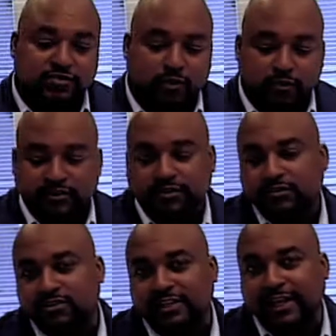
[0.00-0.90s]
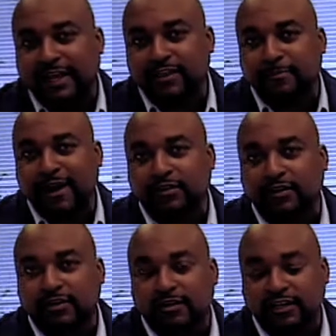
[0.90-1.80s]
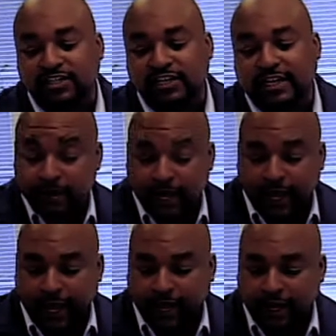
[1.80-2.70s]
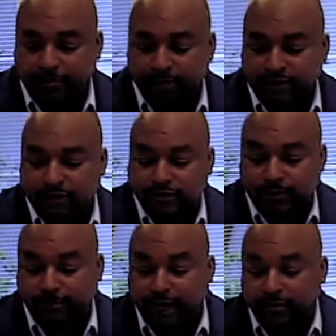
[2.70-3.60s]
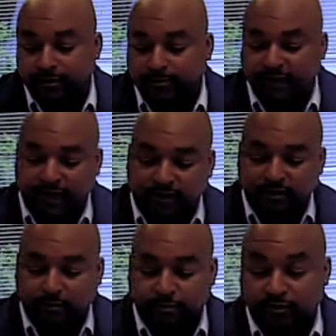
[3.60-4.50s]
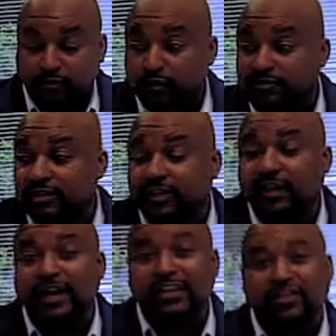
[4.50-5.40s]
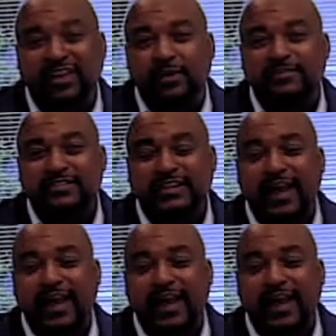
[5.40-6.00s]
rolls, and you just lay them out on a cookie sheet, and I put it on the bottom of the pan. You put the rolls in there, and you let them sit